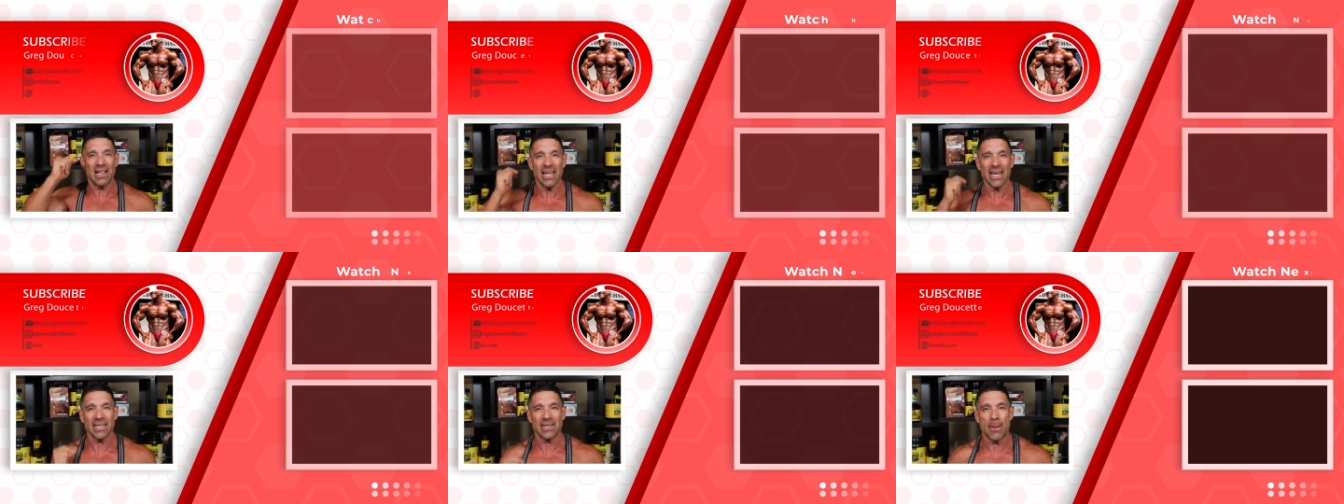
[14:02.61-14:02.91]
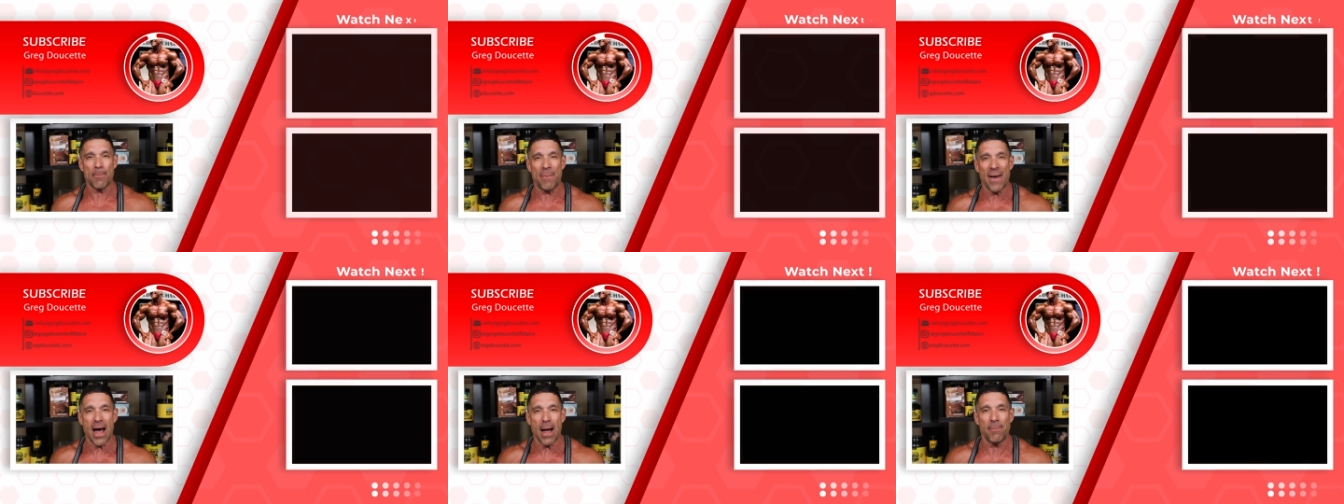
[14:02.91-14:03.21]
click
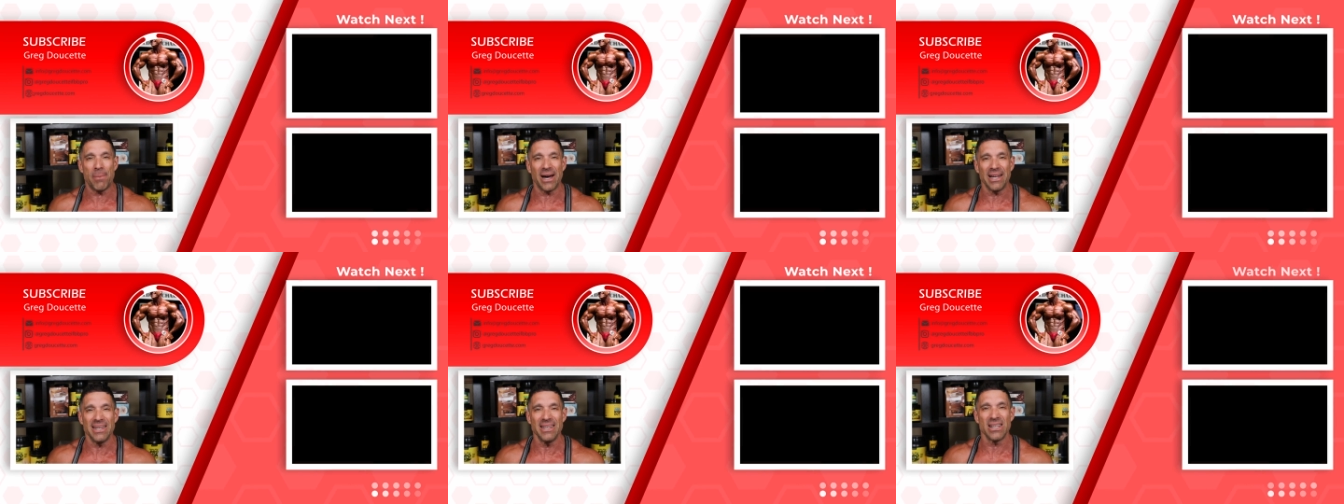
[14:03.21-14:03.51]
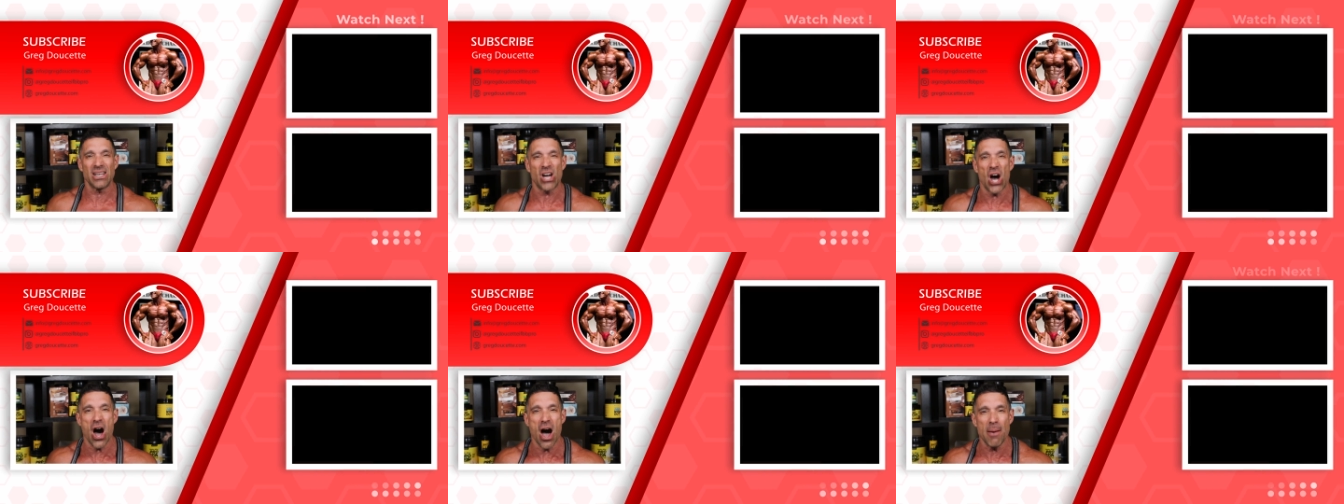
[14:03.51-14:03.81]
the bell
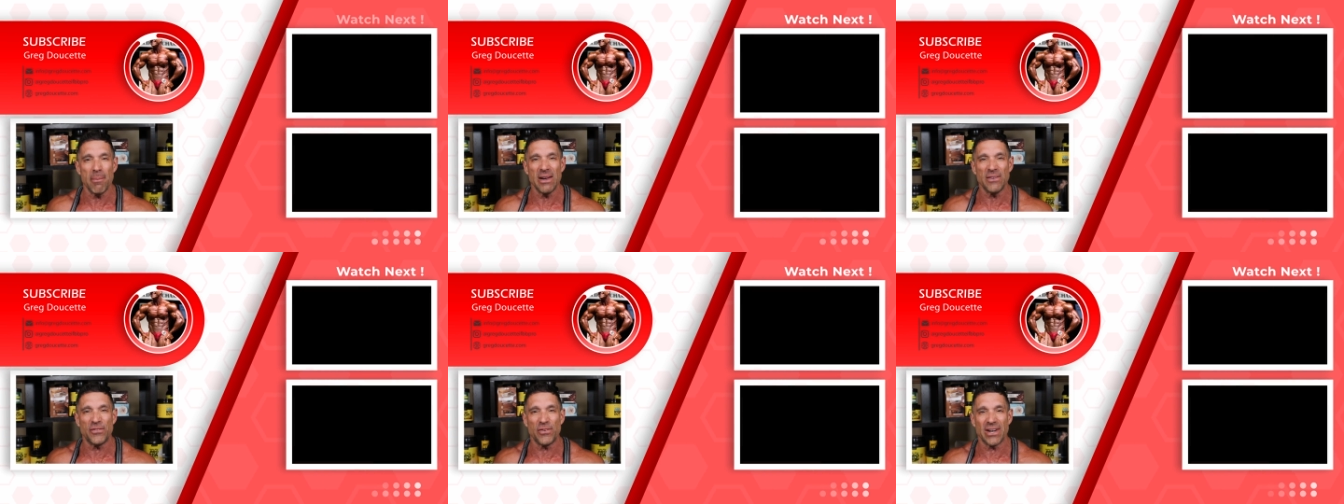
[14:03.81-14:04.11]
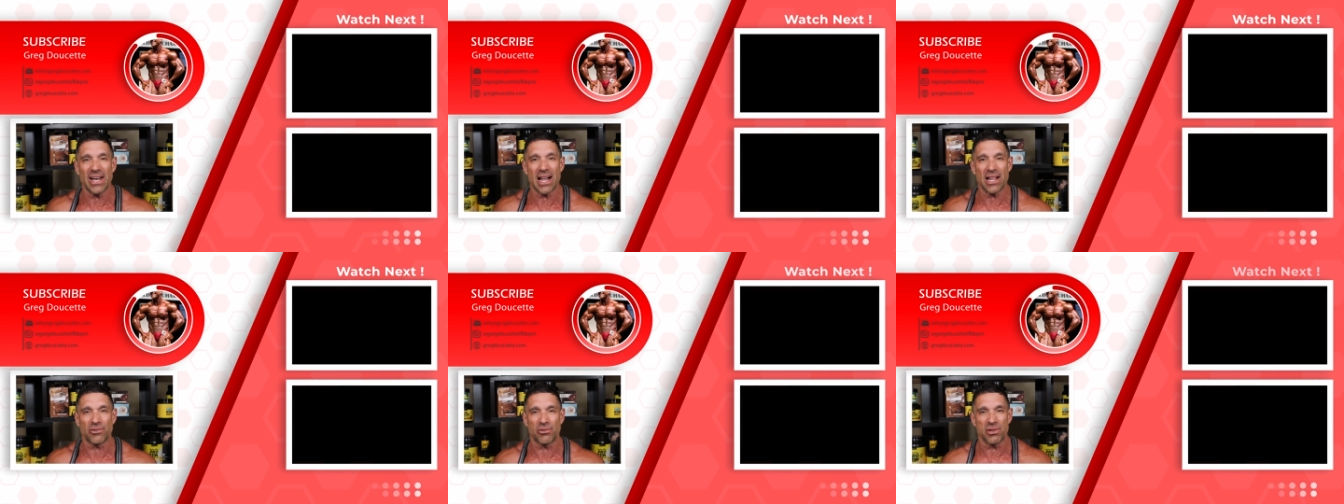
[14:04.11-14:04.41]
button, comment for
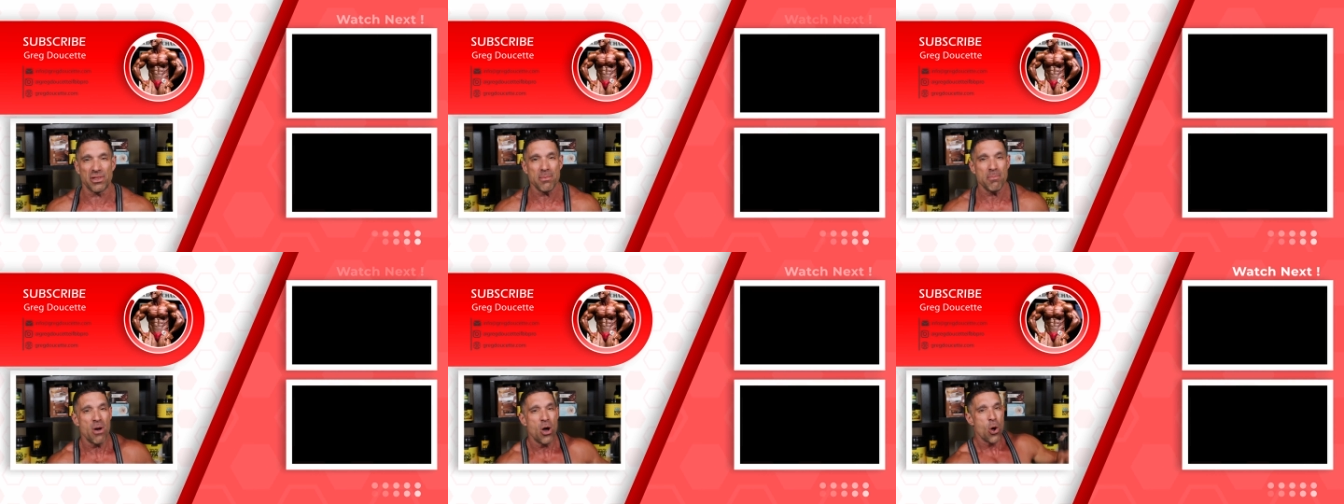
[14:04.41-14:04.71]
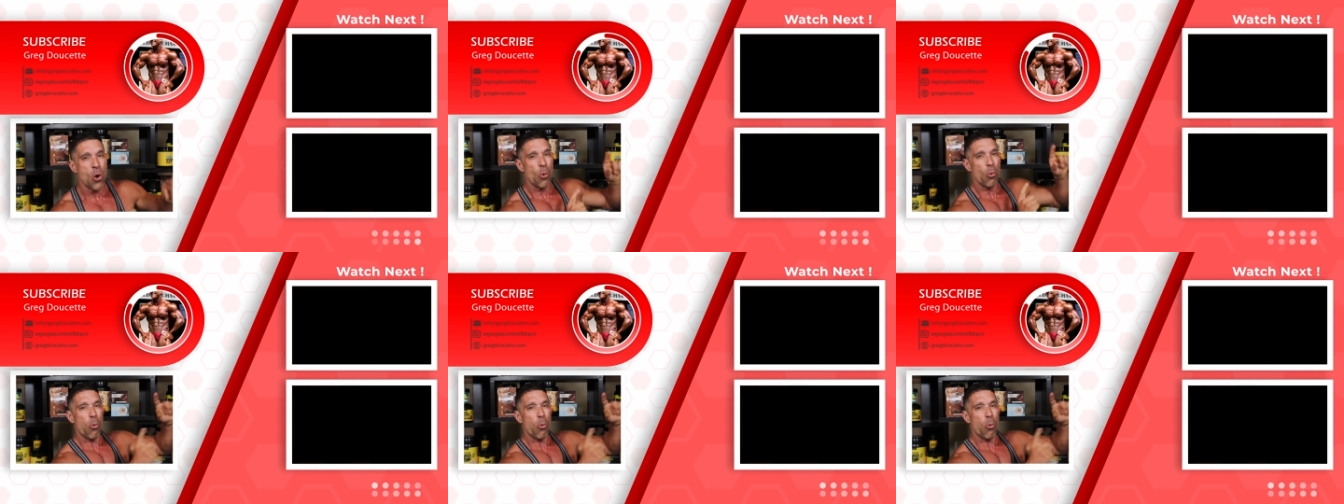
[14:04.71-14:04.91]
algorithm,